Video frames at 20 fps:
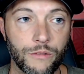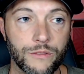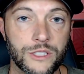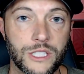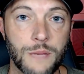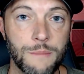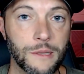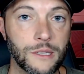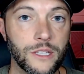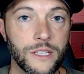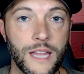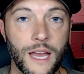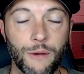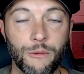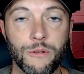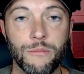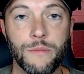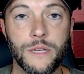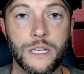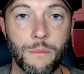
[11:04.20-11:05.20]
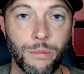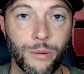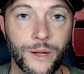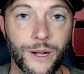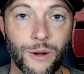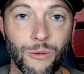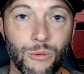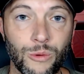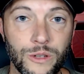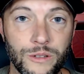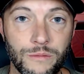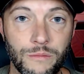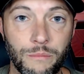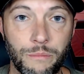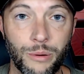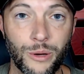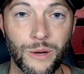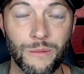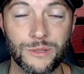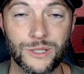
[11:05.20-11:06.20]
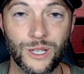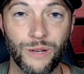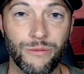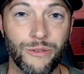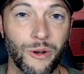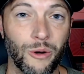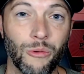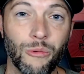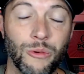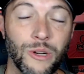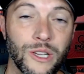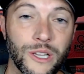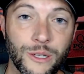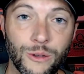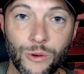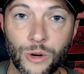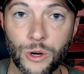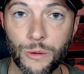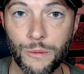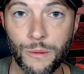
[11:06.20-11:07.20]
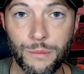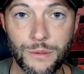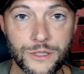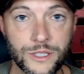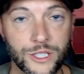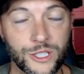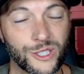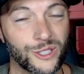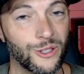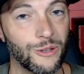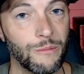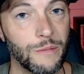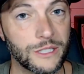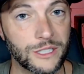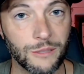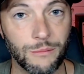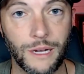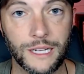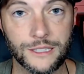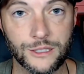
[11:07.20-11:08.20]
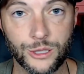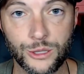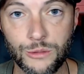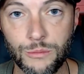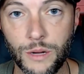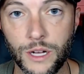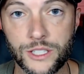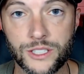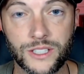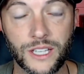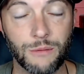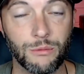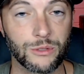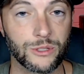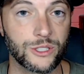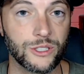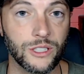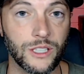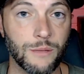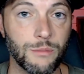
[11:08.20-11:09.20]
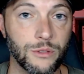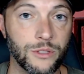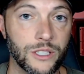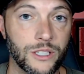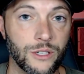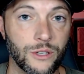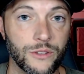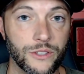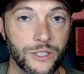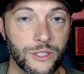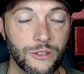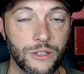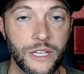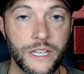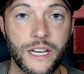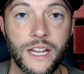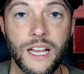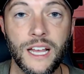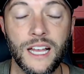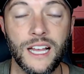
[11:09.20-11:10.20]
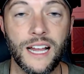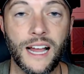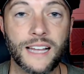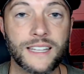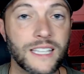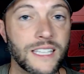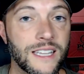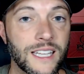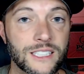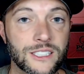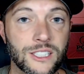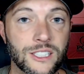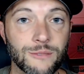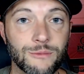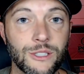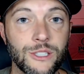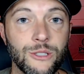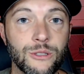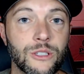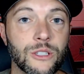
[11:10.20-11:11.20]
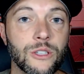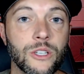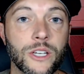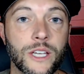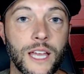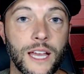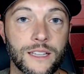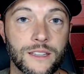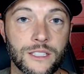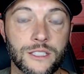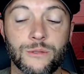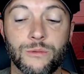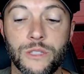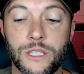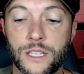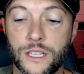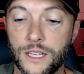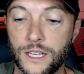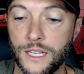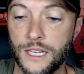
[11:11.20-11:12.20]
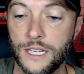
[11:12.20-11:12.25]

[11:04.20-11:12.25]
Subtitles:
typically that would mean a player wouldn't put himself in a really horrible position or miss it by too much. They were still able to get on the green. I think that's something you could look at this week.